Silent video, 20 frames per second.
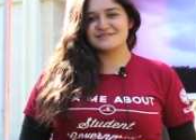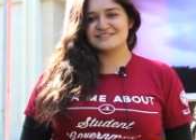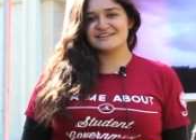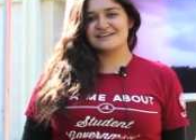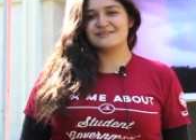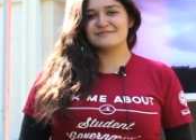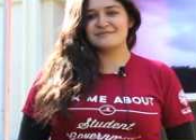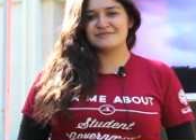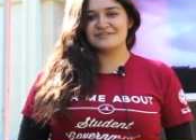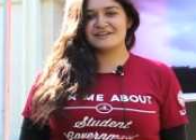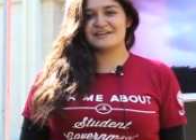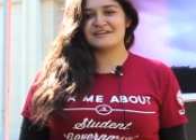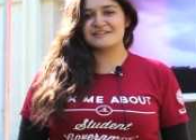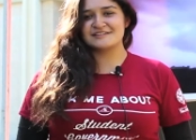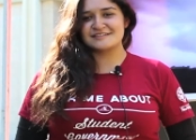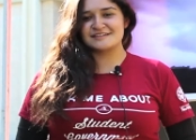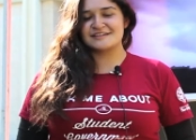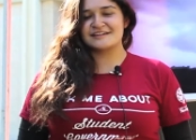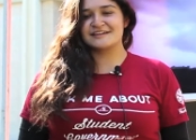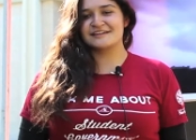Sarah Marie
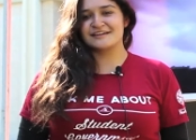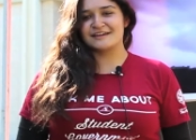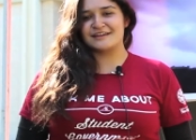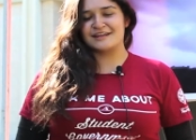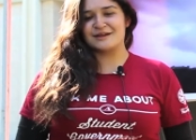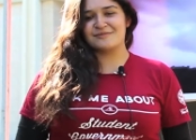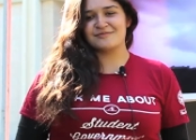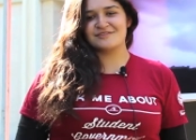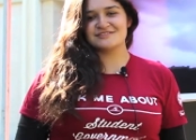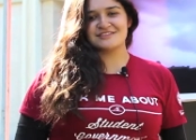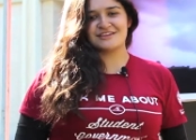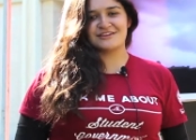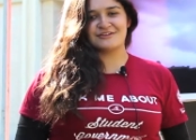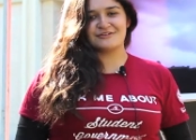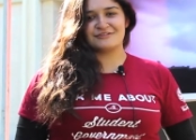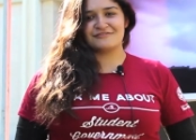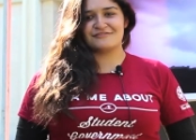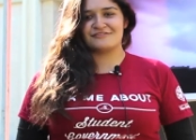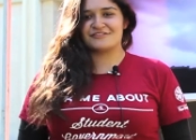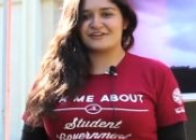Garcia and I am the
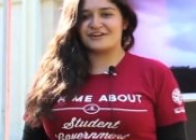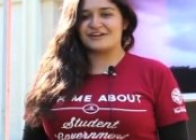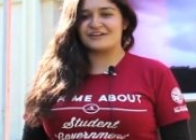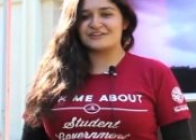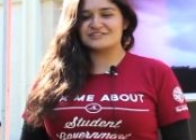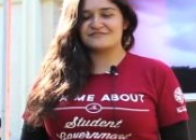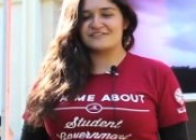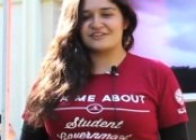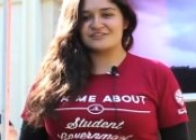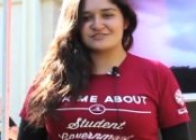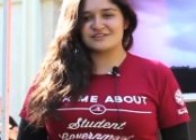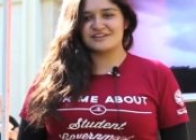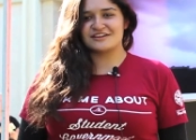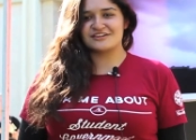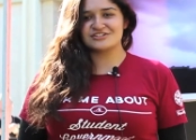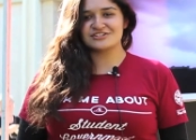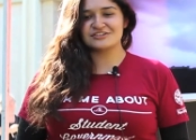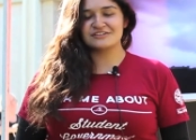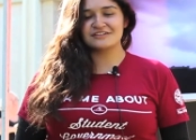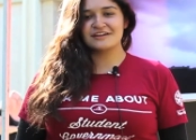Senator for the College of
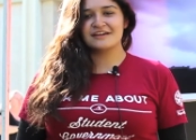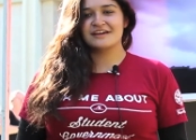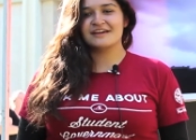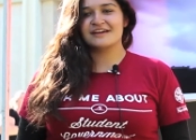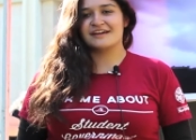Education